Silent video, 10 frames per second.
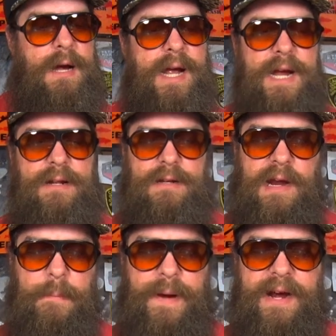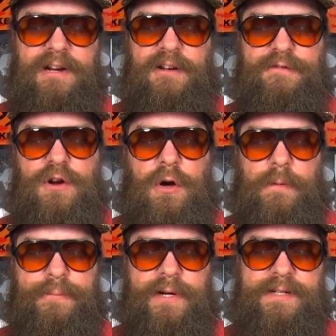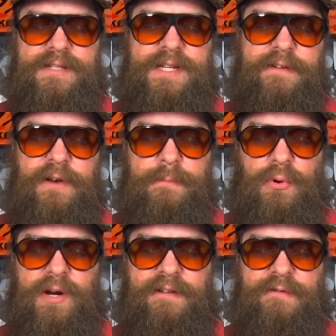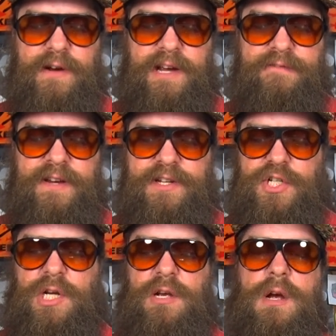And a pack of Culprit 7.5 inch